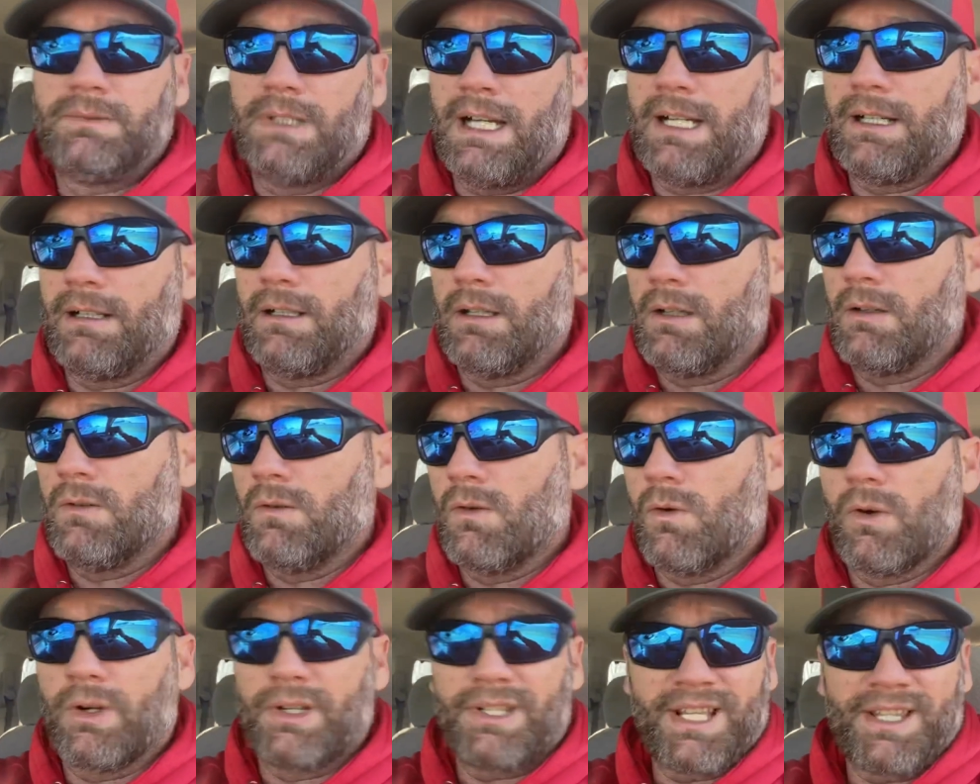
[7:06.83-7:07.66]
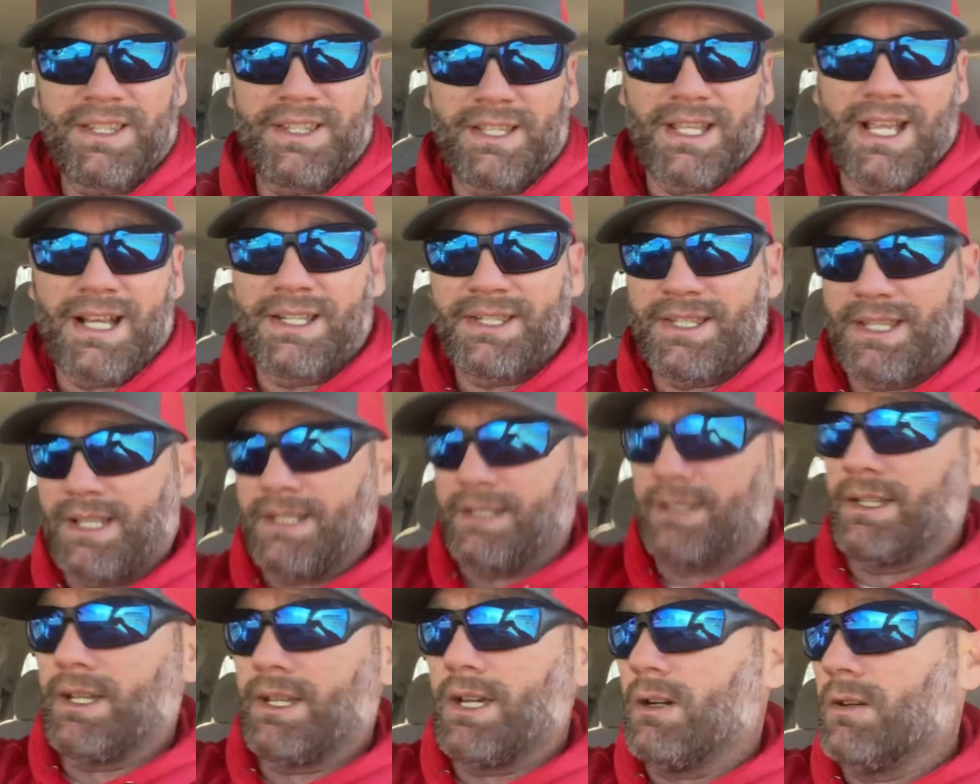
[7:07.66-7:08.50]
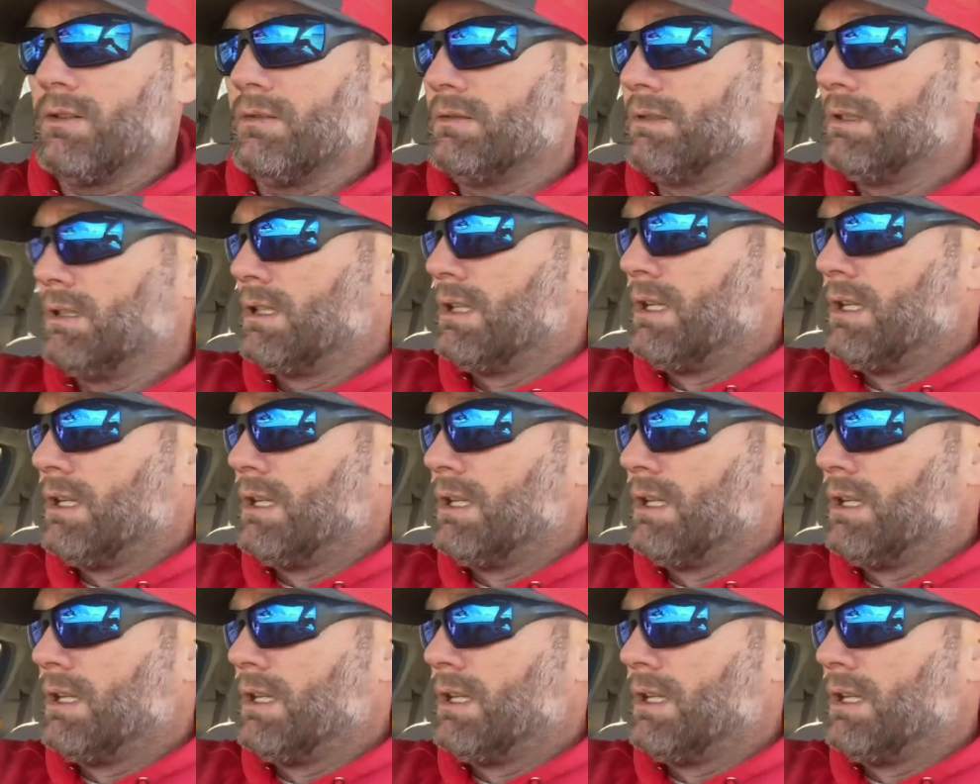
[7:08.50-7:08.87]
I don't know, or is that the next thing to go?